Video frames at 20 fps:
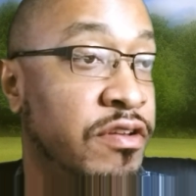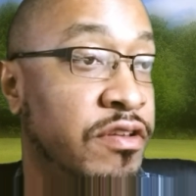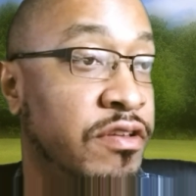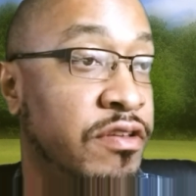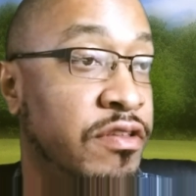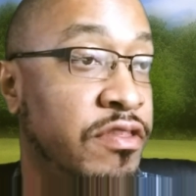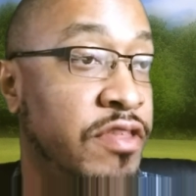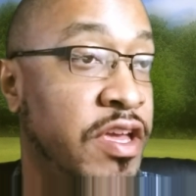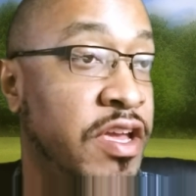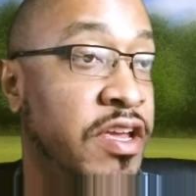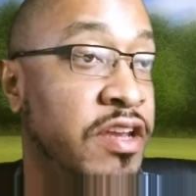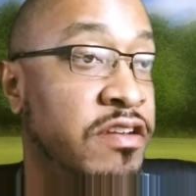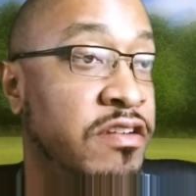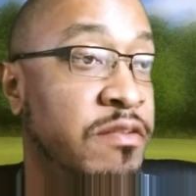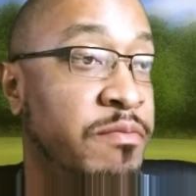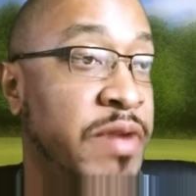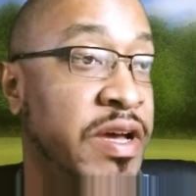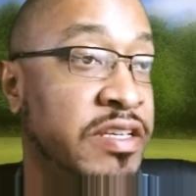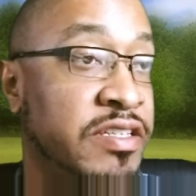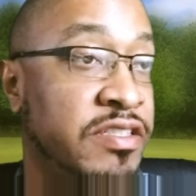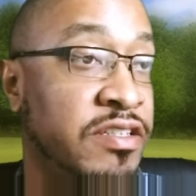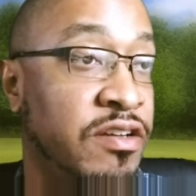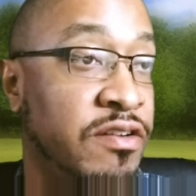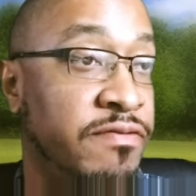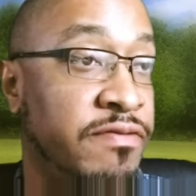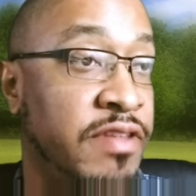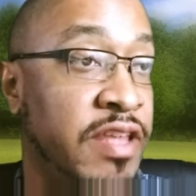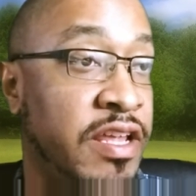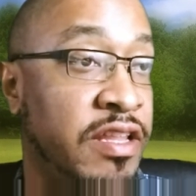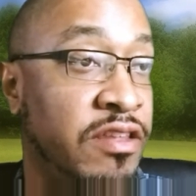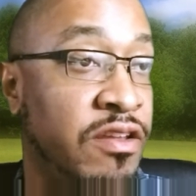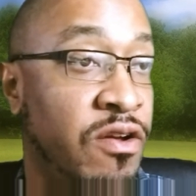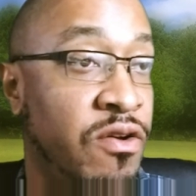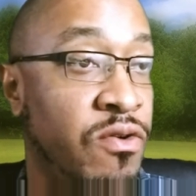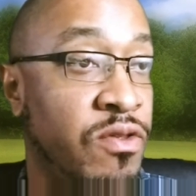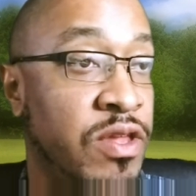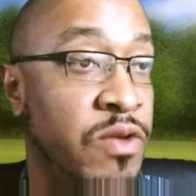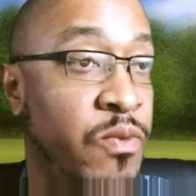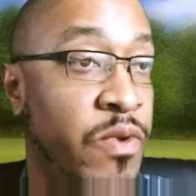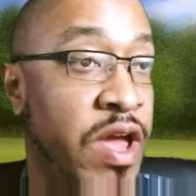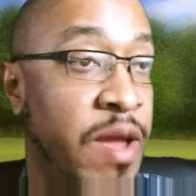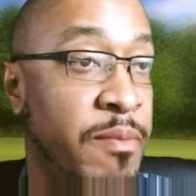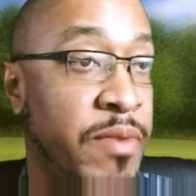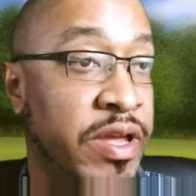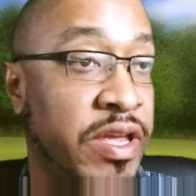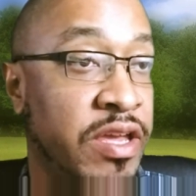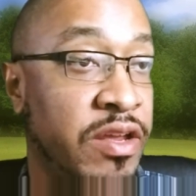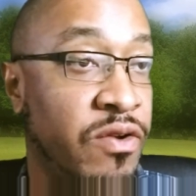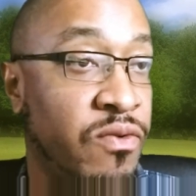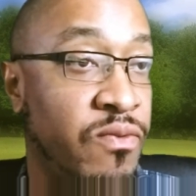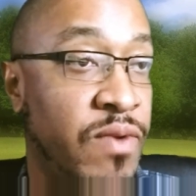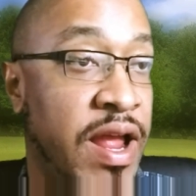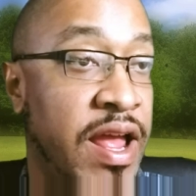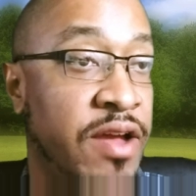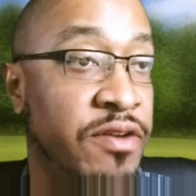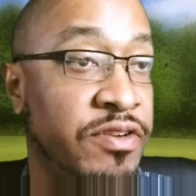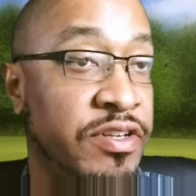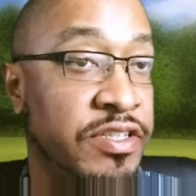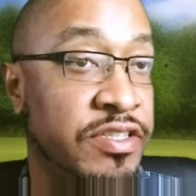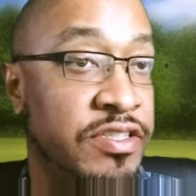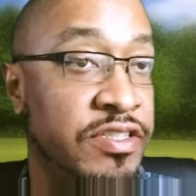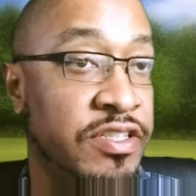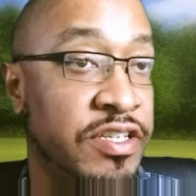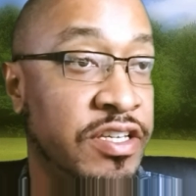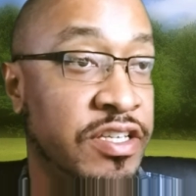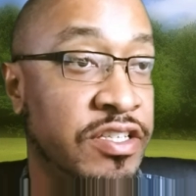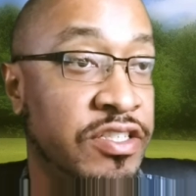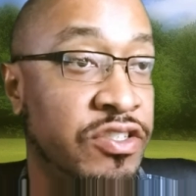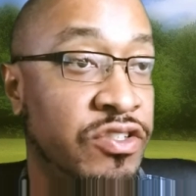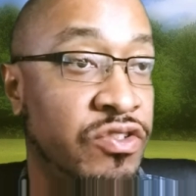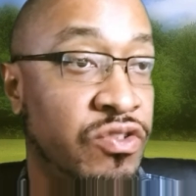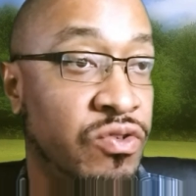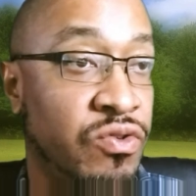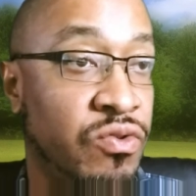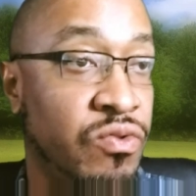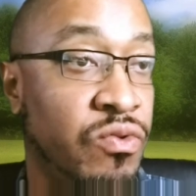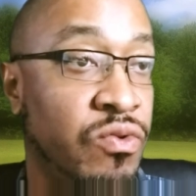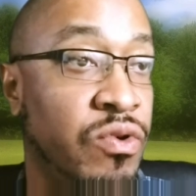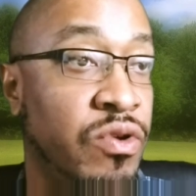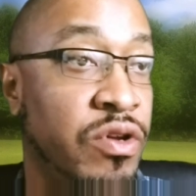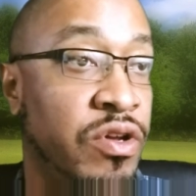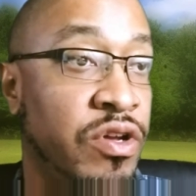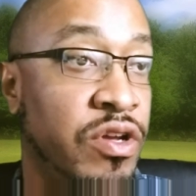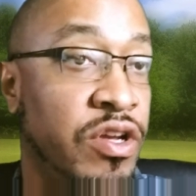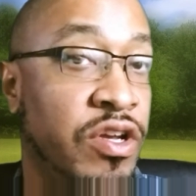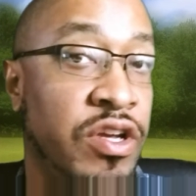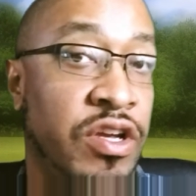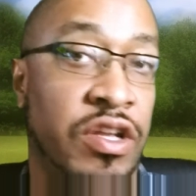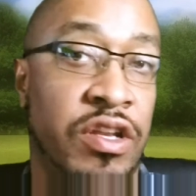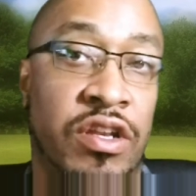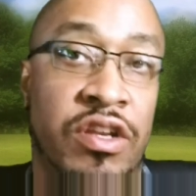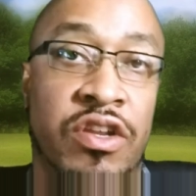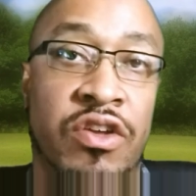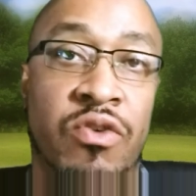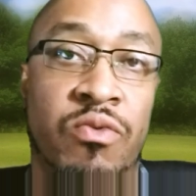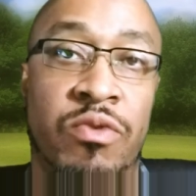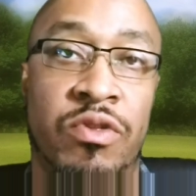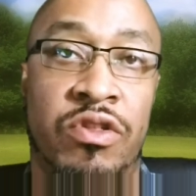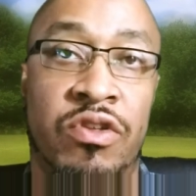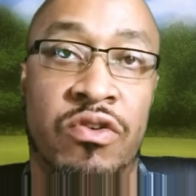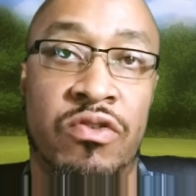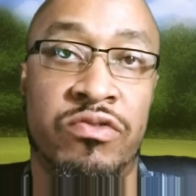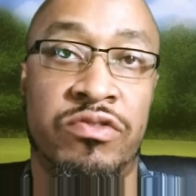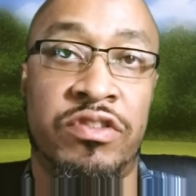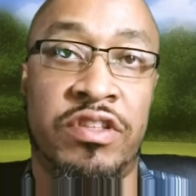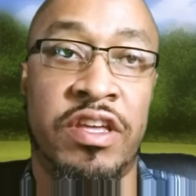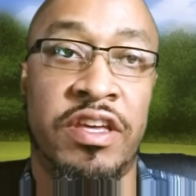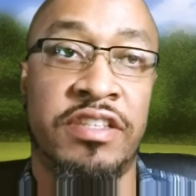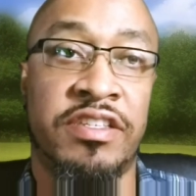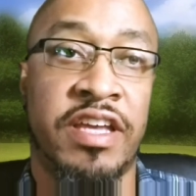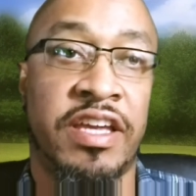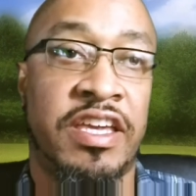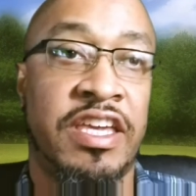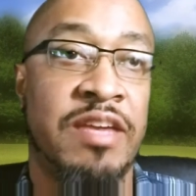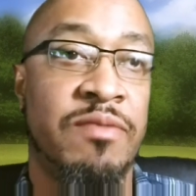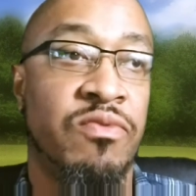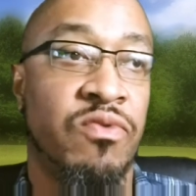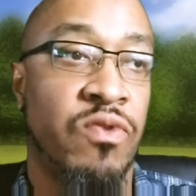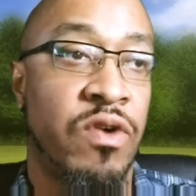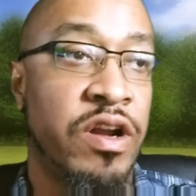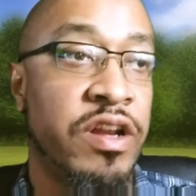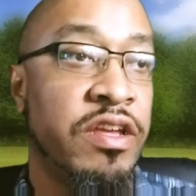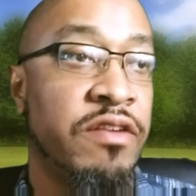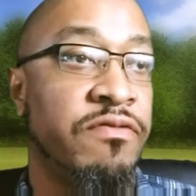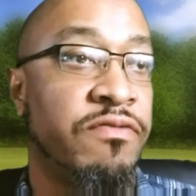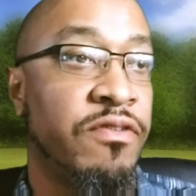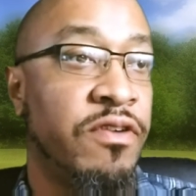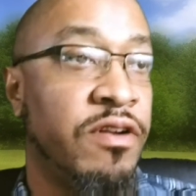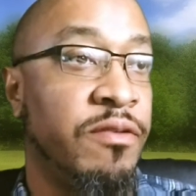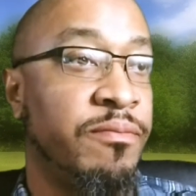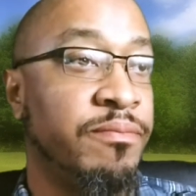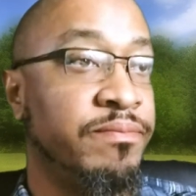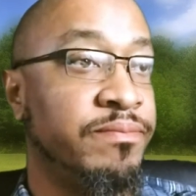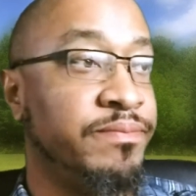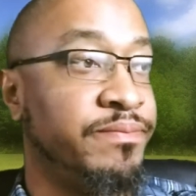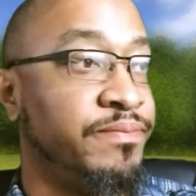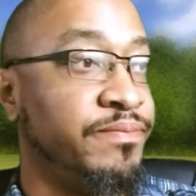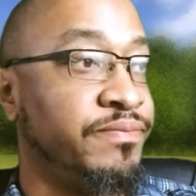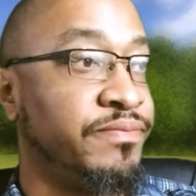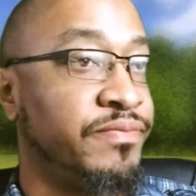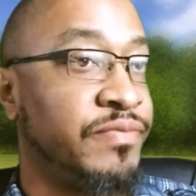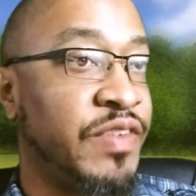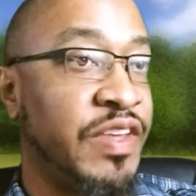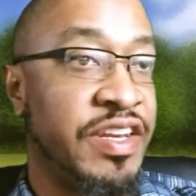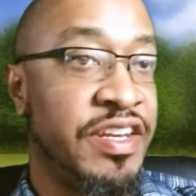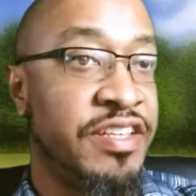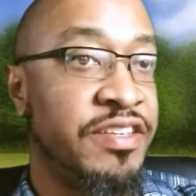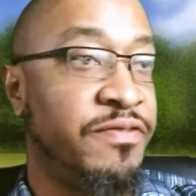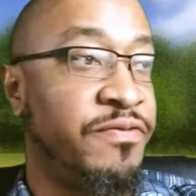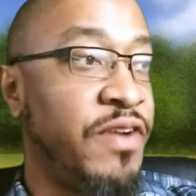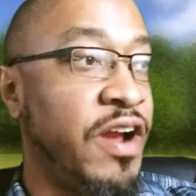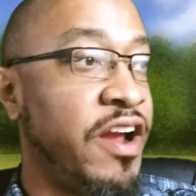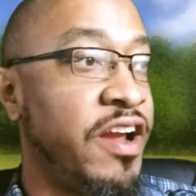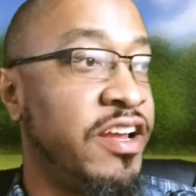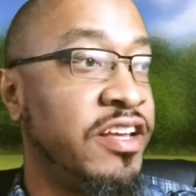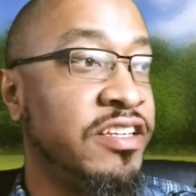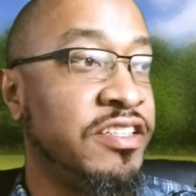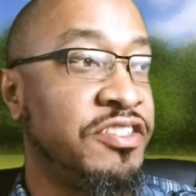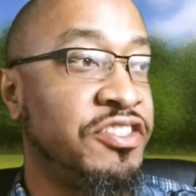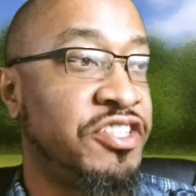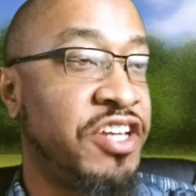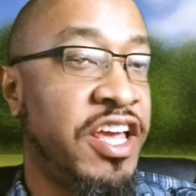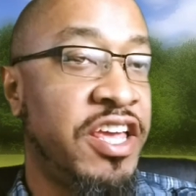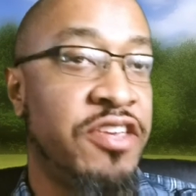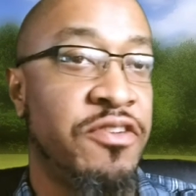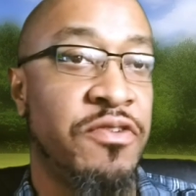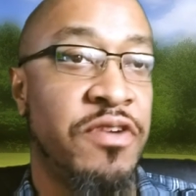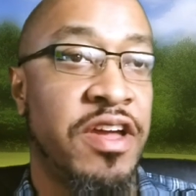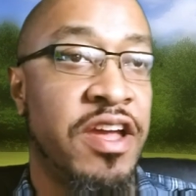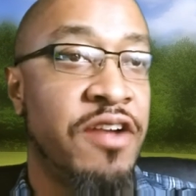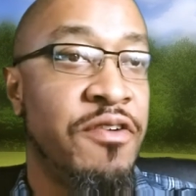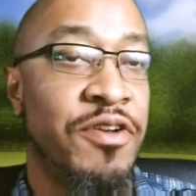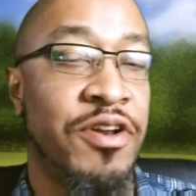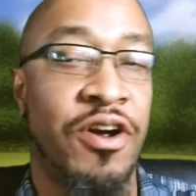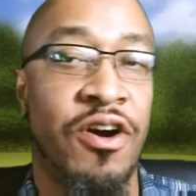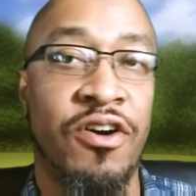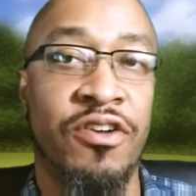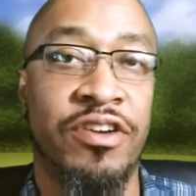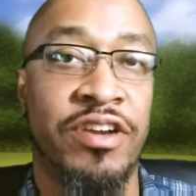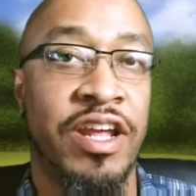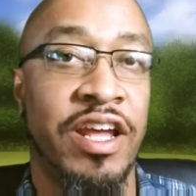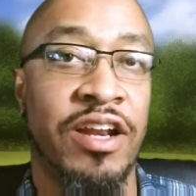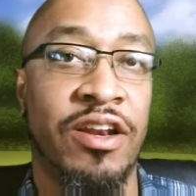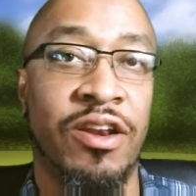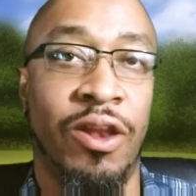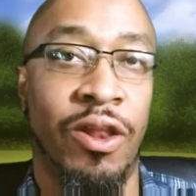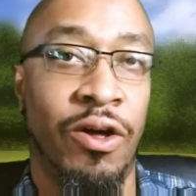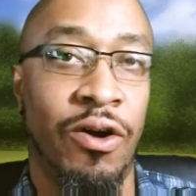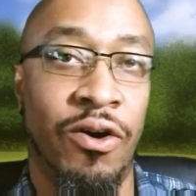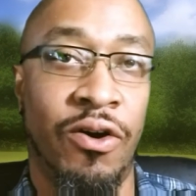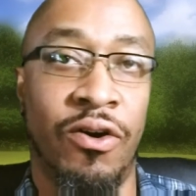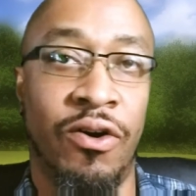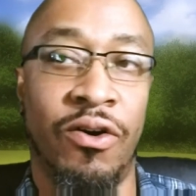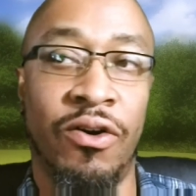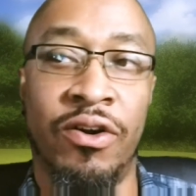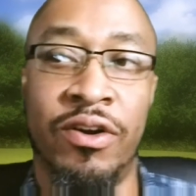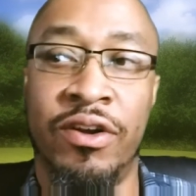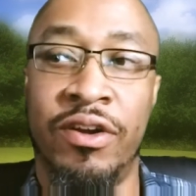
thinking to myself that the only way I'm gonna get around this is to deal with those things I keep running from. And it's very cliche. You hear it all day long.